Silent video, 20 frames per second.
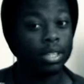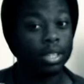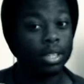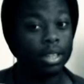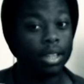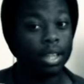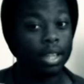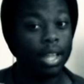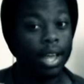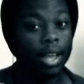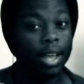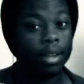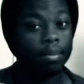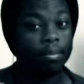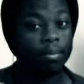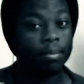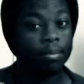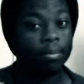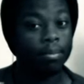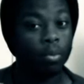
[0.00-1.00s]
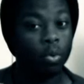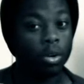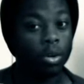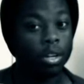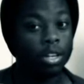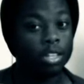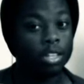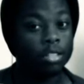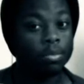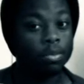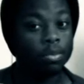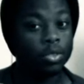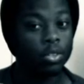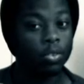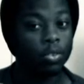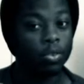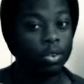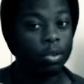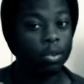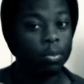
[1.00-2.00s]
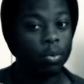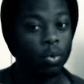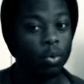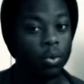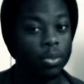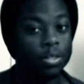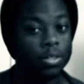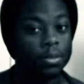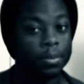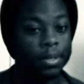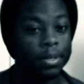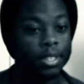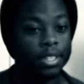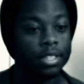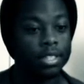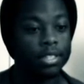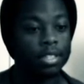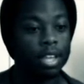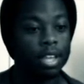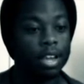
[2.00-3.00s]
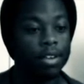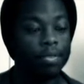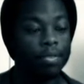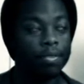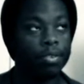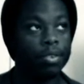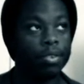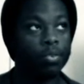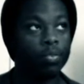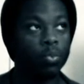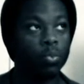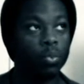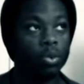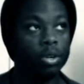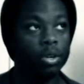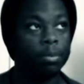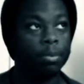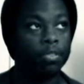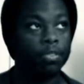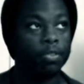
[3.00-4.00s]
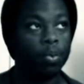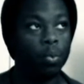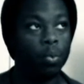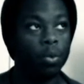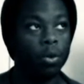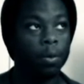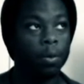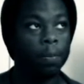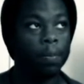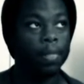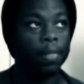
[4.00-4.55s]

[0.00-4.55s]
a lot more accustomed to the real boards because I've ridden one before,